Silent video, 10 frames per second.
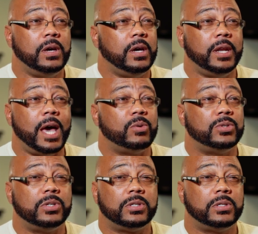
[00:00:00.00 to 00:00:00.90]
And that
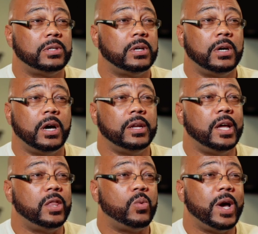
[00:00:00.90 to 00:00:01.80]
was just
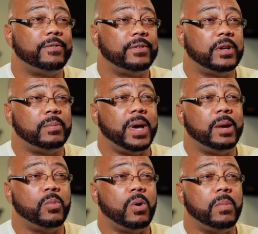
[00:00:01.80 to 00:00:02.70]
another way for them to
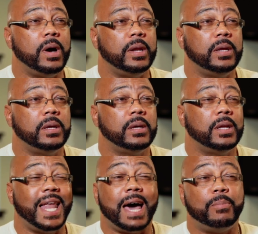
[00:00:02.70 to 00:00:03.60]
make more money,
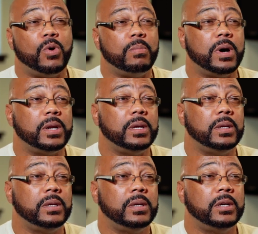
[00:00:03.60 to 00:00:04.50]
a lot more money,
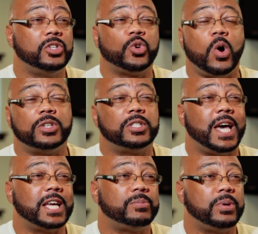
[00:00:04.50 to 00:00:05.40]
charge the
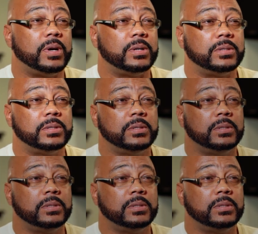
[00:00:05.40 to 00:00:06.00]
taxpayers.